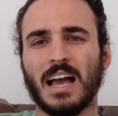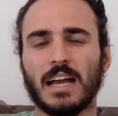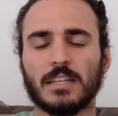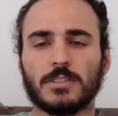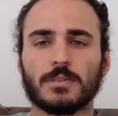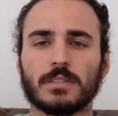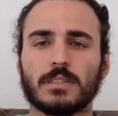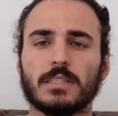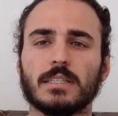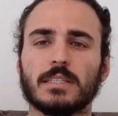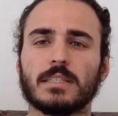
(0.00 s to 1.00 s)
I don't
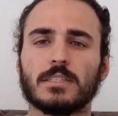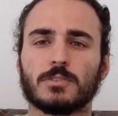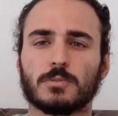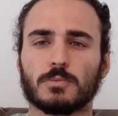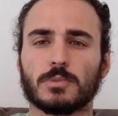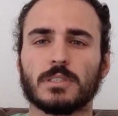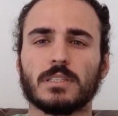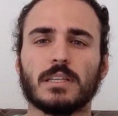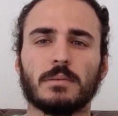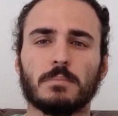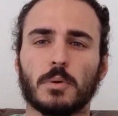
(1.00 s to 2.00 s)
think it's
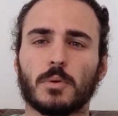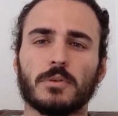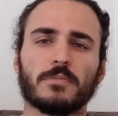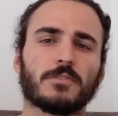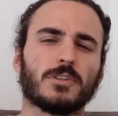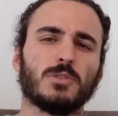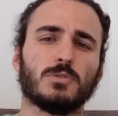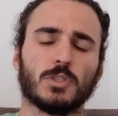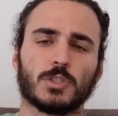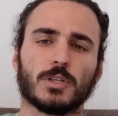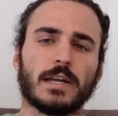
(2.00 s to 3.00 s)
really important for you to
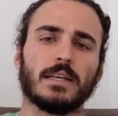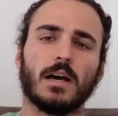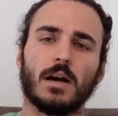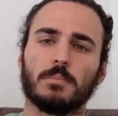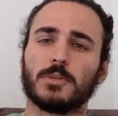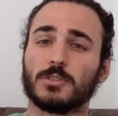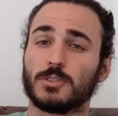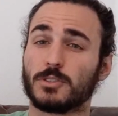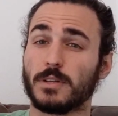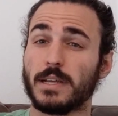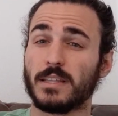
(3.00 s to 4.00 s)
try to up your
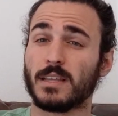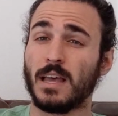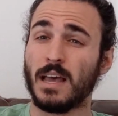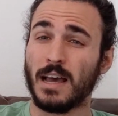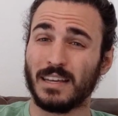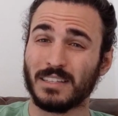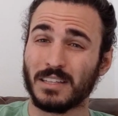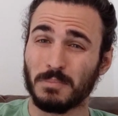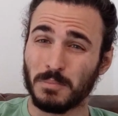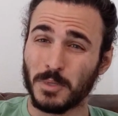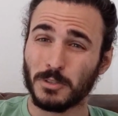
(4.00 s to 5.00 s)
strength. I think
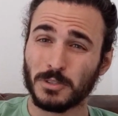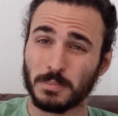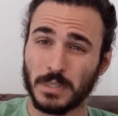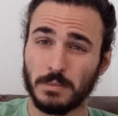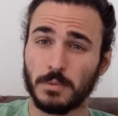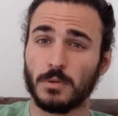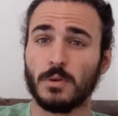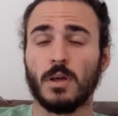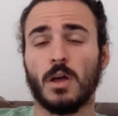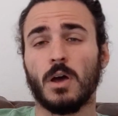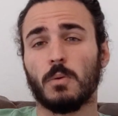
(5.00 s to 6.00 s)
that most people
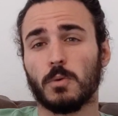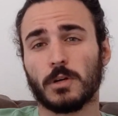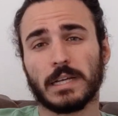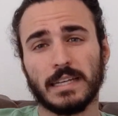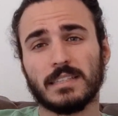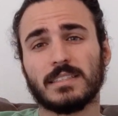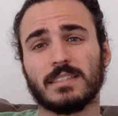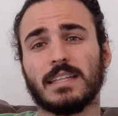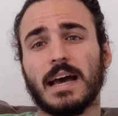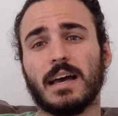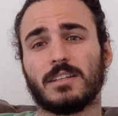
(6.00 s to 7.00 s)
will get to
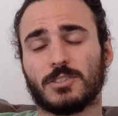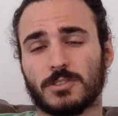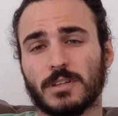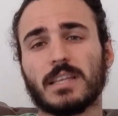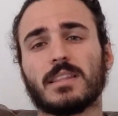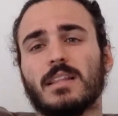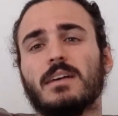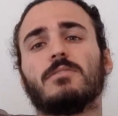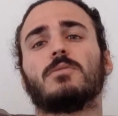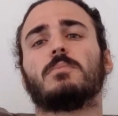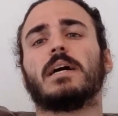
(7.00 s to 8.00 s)
that strength
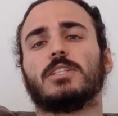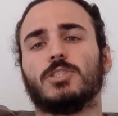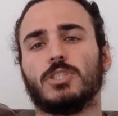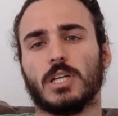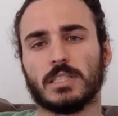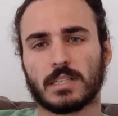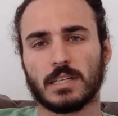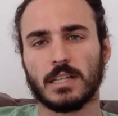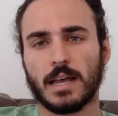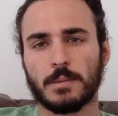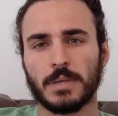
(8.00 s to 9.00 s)
level by just
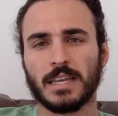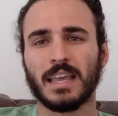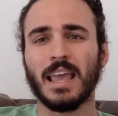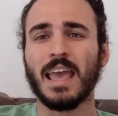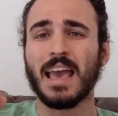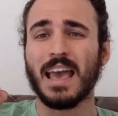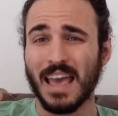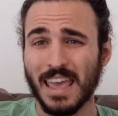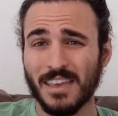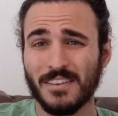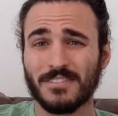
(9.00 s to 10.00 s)
climbing
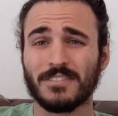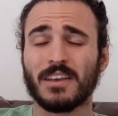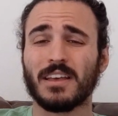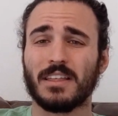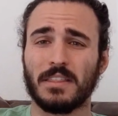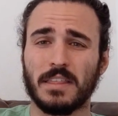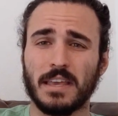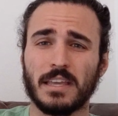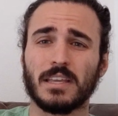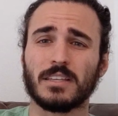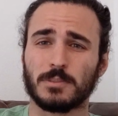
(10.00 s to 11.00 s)
if
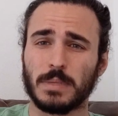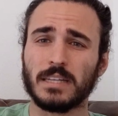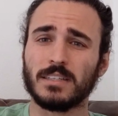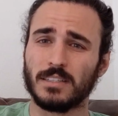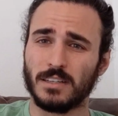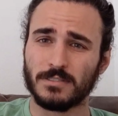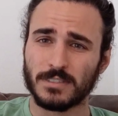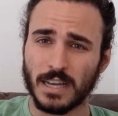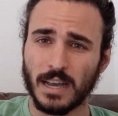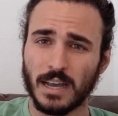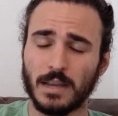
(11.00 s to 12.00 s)
they spend enough
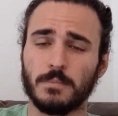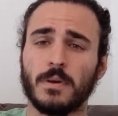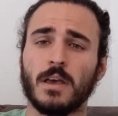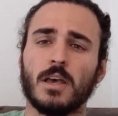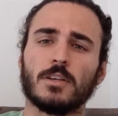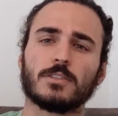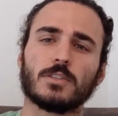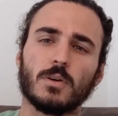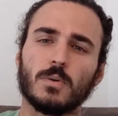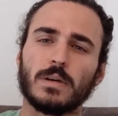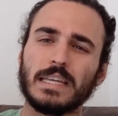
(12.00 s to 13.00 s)
time.
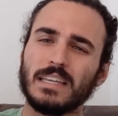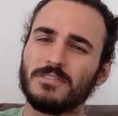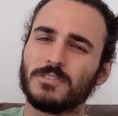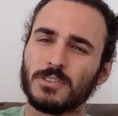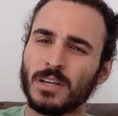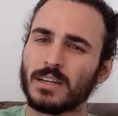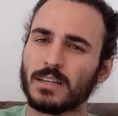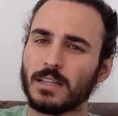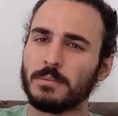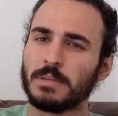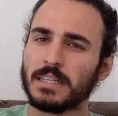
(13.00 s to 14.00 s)
So if you're not
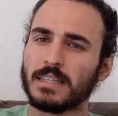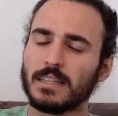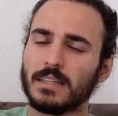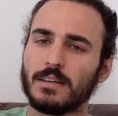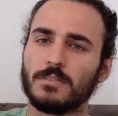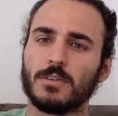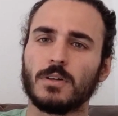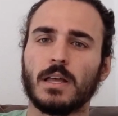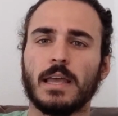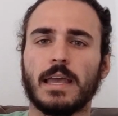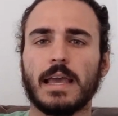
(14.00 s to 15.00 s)
climbing at that level,
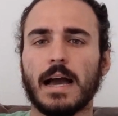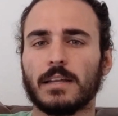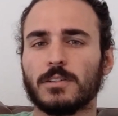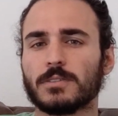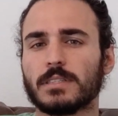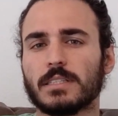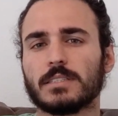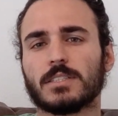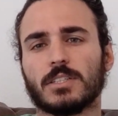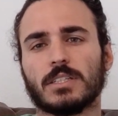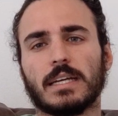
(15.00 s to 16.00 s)
I don't think it's
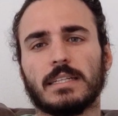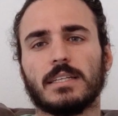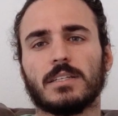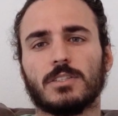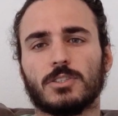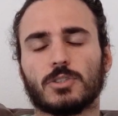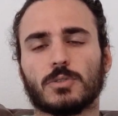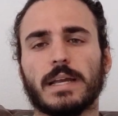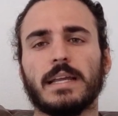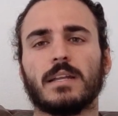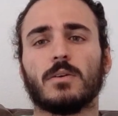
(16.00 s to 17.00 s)
a good idea to
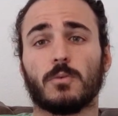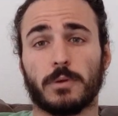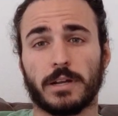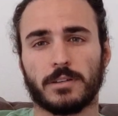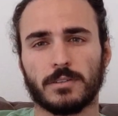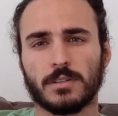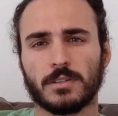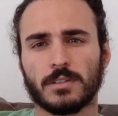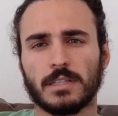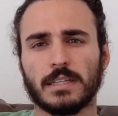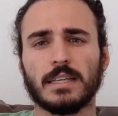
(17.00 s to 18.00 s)
train
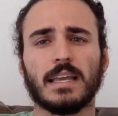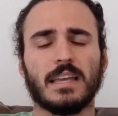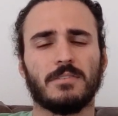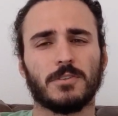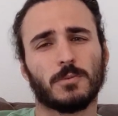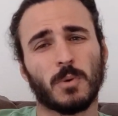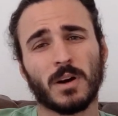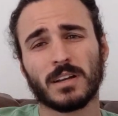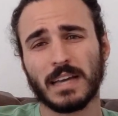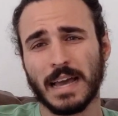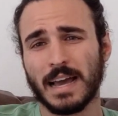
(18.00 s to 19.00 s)
regularly. If you
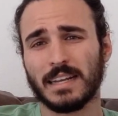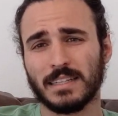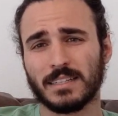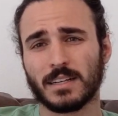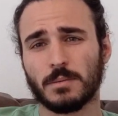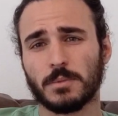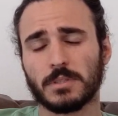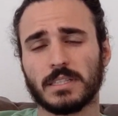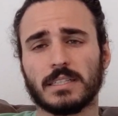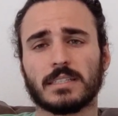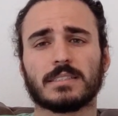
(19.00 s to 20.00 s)
want to add in a couple
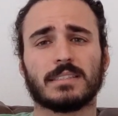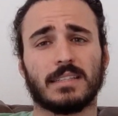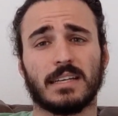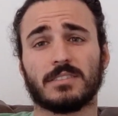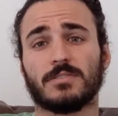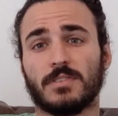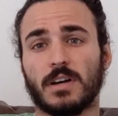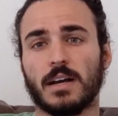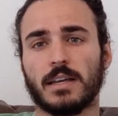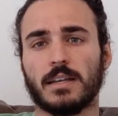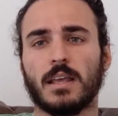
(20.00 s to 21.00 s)
things, that's
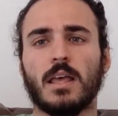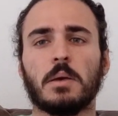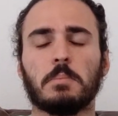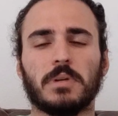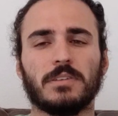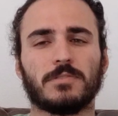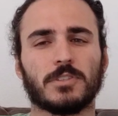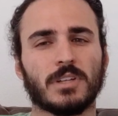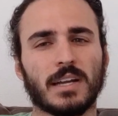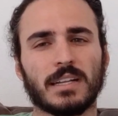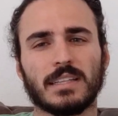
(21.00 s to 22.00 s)
fine. But if you're
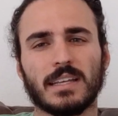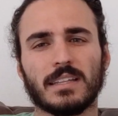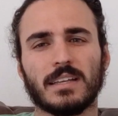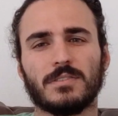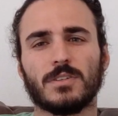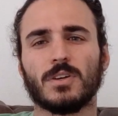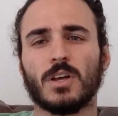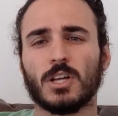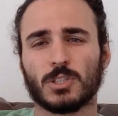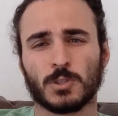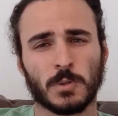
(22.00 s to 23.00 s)
not at that level,
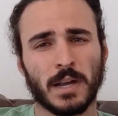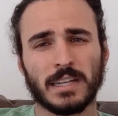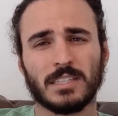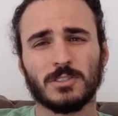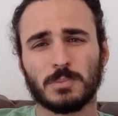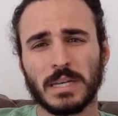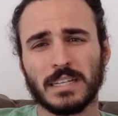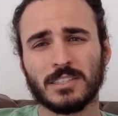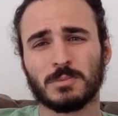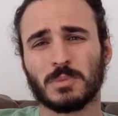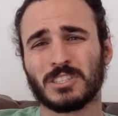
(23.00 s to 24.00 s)
try to spend
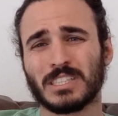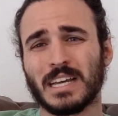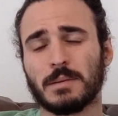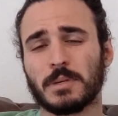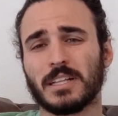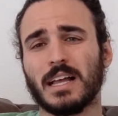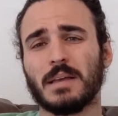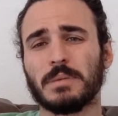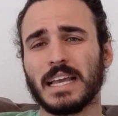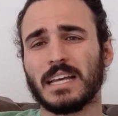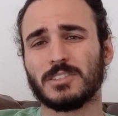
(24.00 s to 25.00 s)
as much time
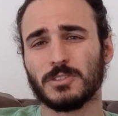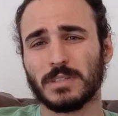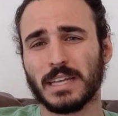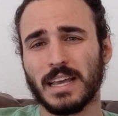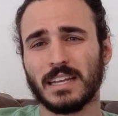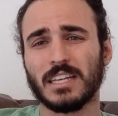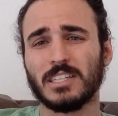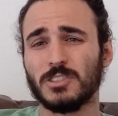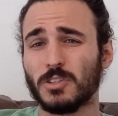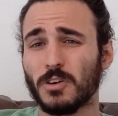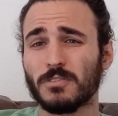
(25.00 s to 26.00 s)
climbing as you can
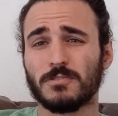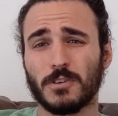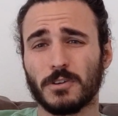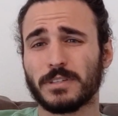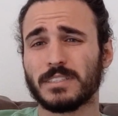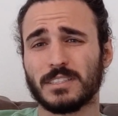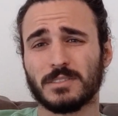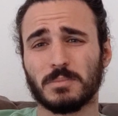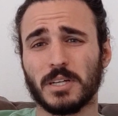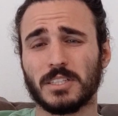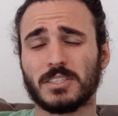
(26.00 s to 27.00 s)
and don't focus as
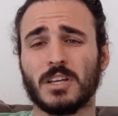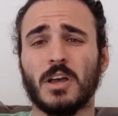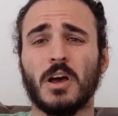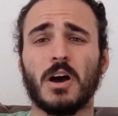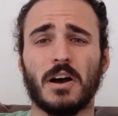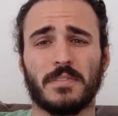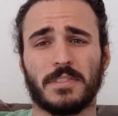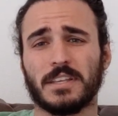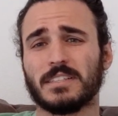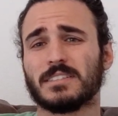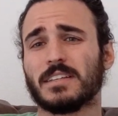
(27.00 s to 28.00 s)
much on
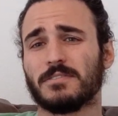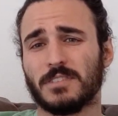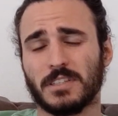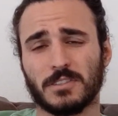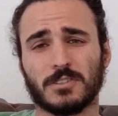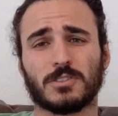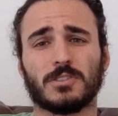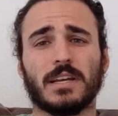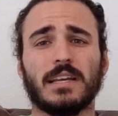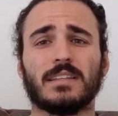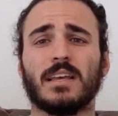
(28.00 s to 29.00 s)
things like finger
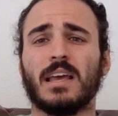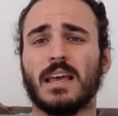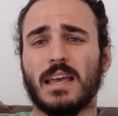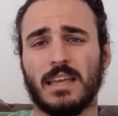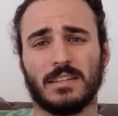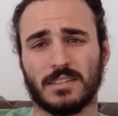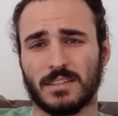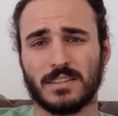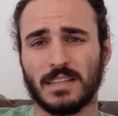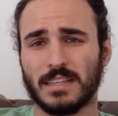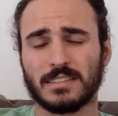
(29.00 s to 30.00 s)
strength and
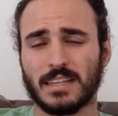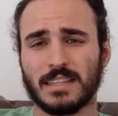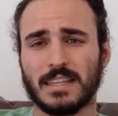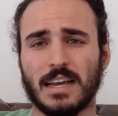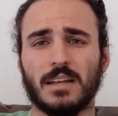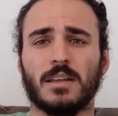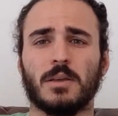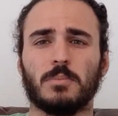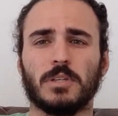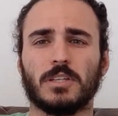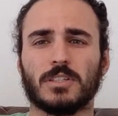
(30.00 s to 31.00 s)
things like that,
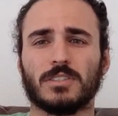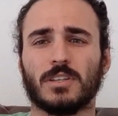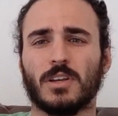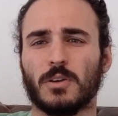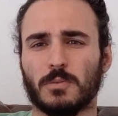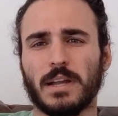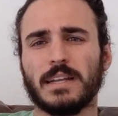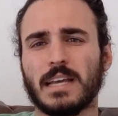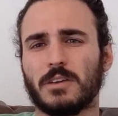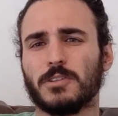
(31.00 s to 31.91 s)
because right now